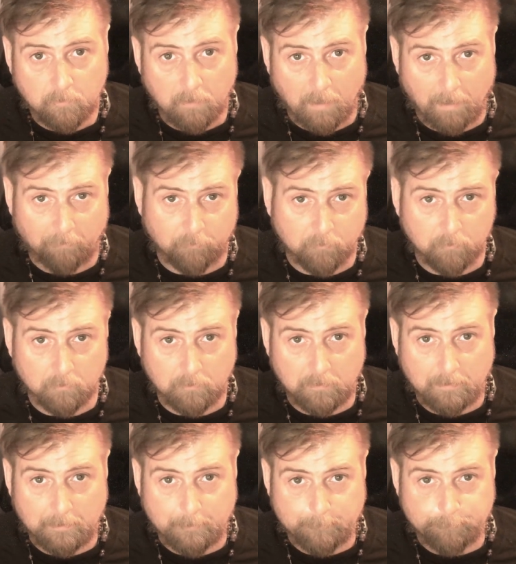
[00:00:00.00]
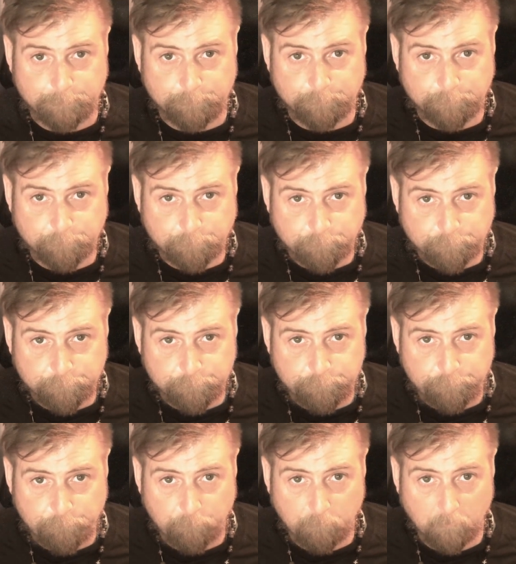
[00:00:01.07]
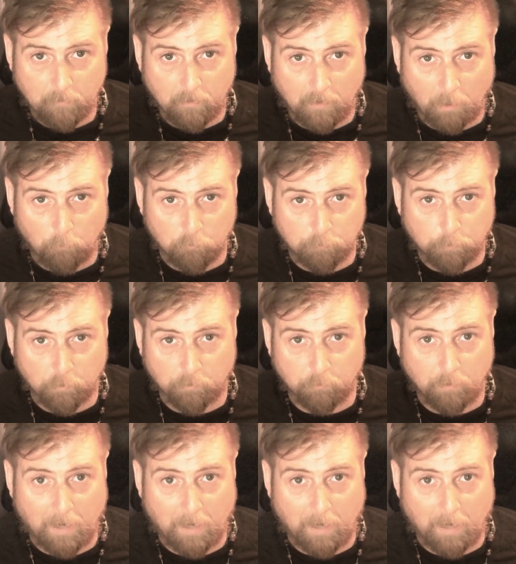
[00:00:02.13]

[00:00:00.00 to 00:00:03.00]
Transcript: after uh, I was put through